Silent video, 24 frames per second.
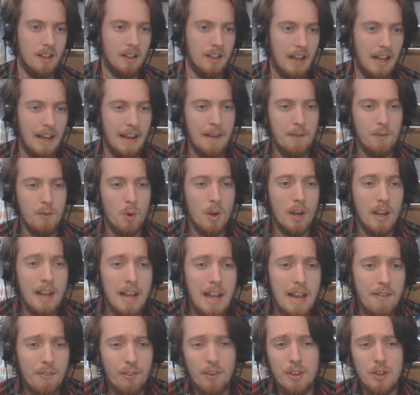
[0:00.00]
At level
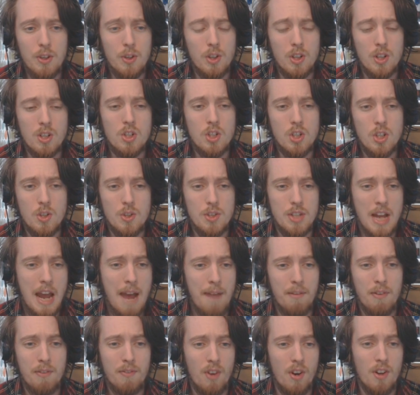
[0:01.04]
11, you can choose to
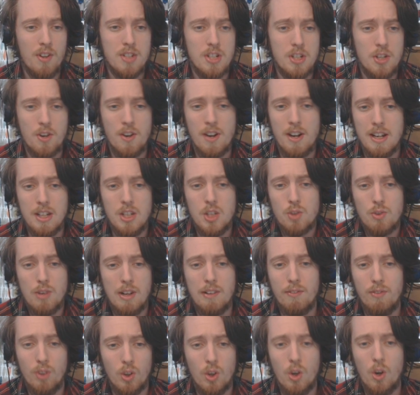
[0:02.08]
have advantage on any
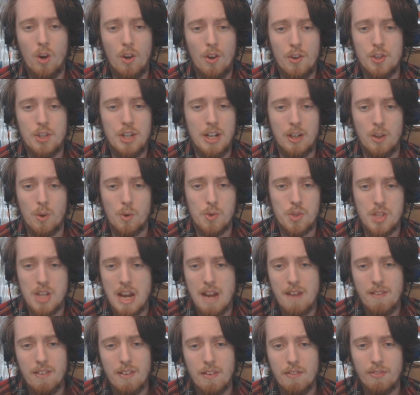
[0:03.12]
strength or con check or
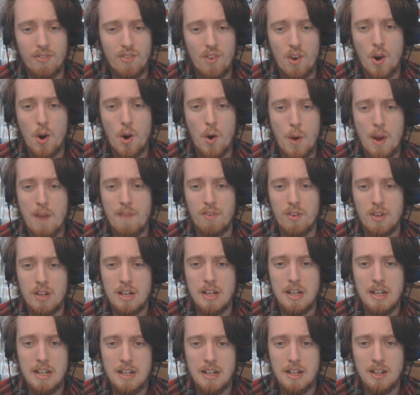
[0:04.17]
saving throw
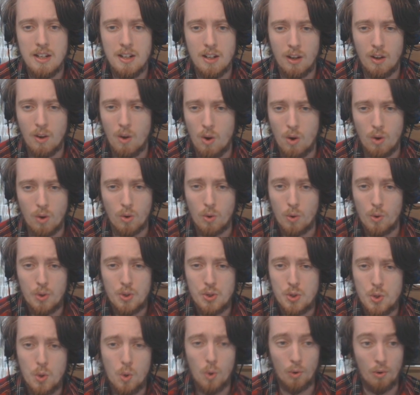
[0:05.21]
every long or
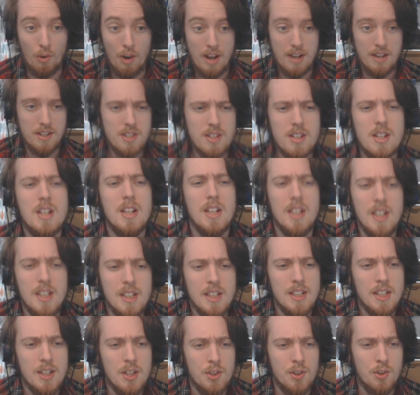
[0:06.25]
short rest.
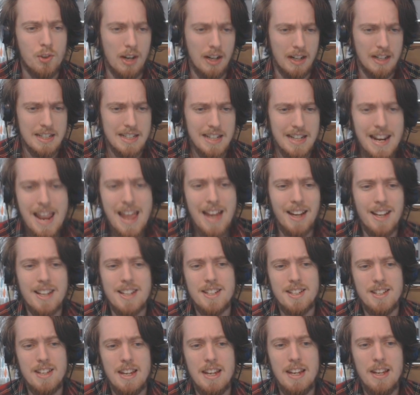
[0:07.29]
Dragon's
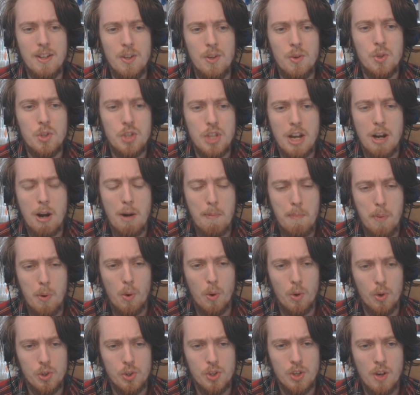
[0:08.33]
Legacy, you share a
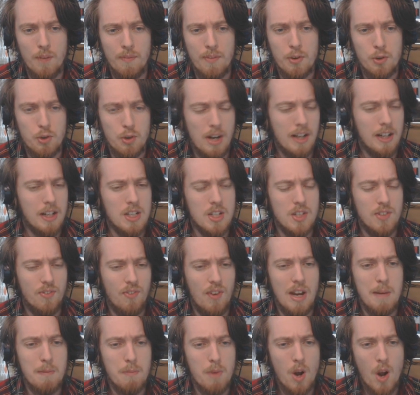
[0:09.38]
portion of the dragon's
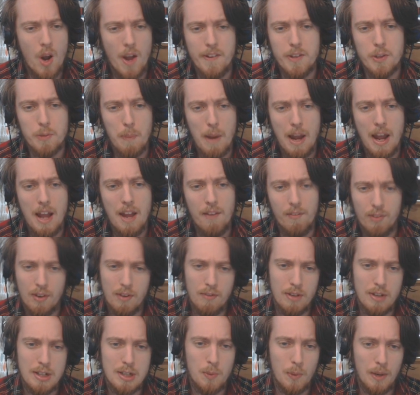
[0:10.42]
famed lifespan. For
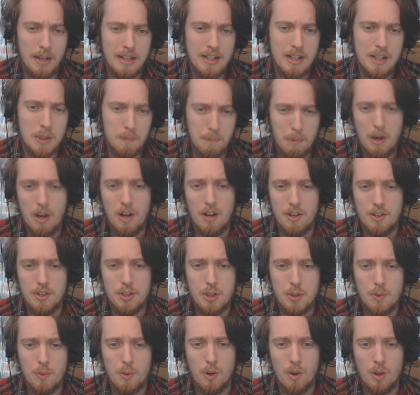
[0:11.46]
every 20 years past,
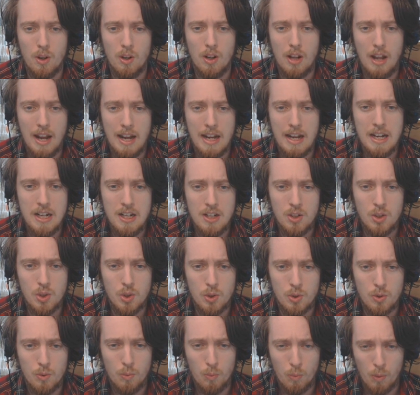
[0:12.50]
you will
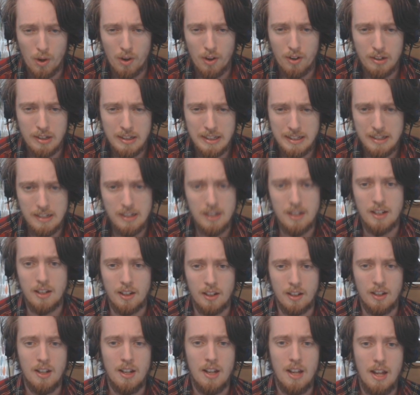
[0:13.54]
age 1
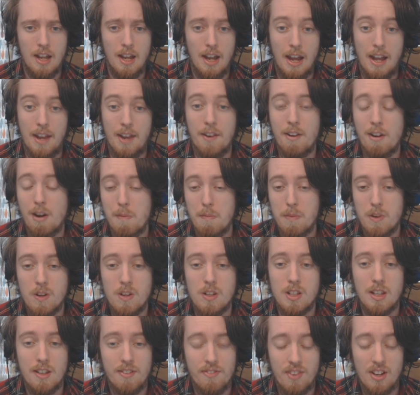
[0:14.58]
year and are immune
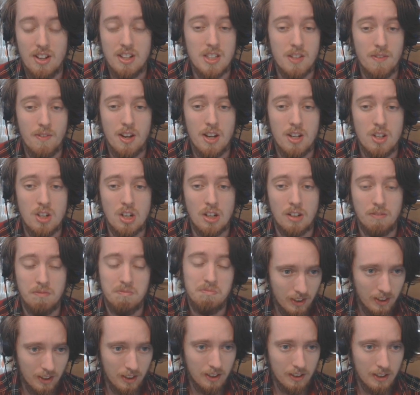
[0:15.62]
to the effects of aging.
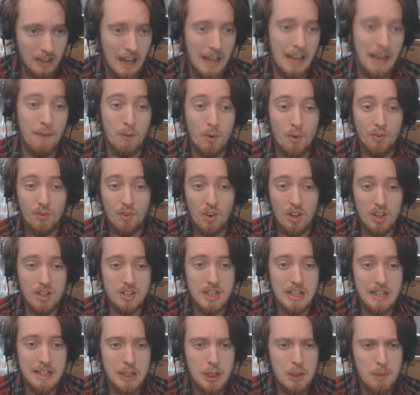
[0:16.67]
At level
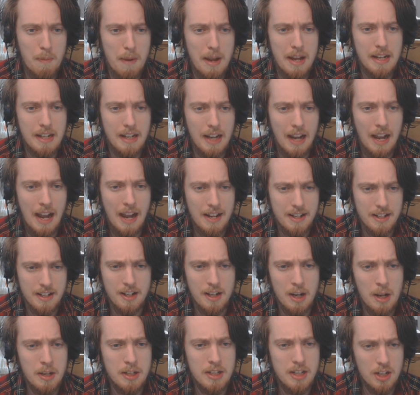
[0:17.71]
13, you may add
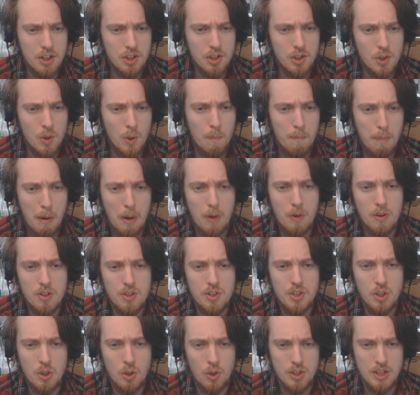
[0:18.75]
an additional bonus
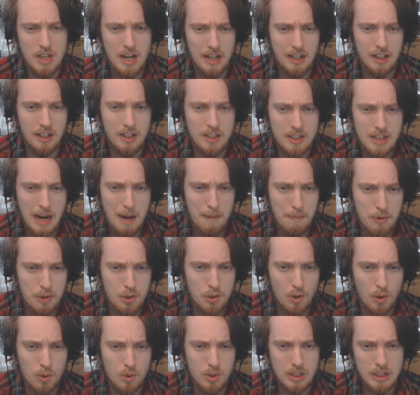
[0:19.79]
to your attack and damage
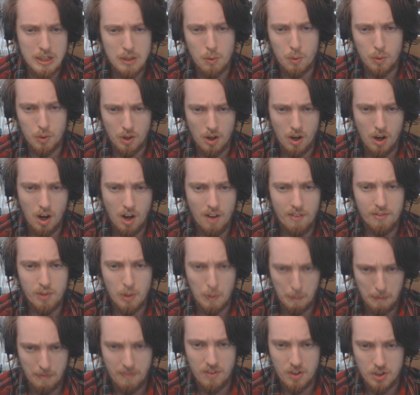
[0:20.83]
rolls equal to half your
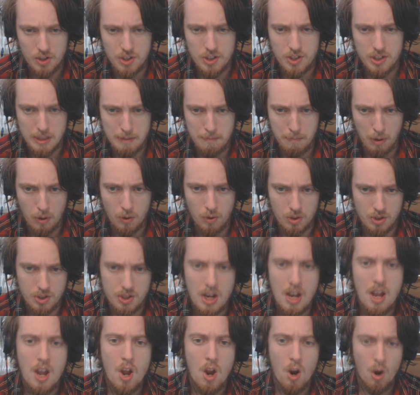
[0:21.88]
proficiency bonus,
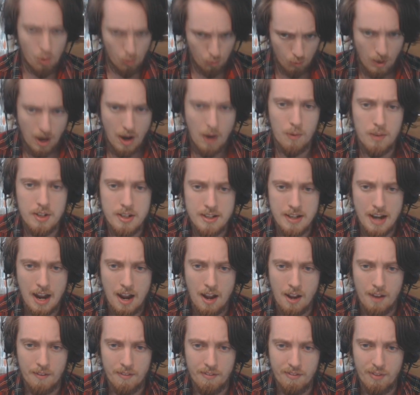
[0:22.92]
rounded
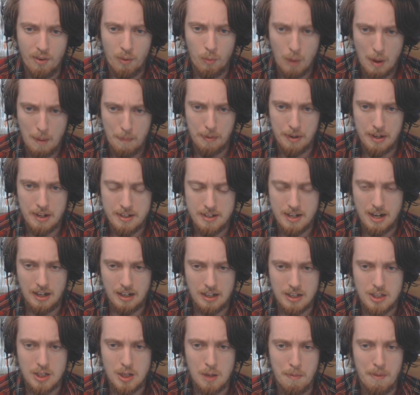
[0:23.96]
down for weapon
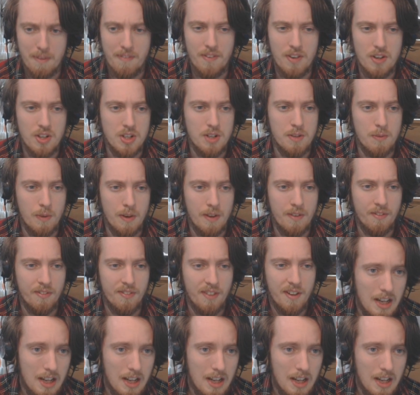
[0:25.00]
attacks you're proficient with.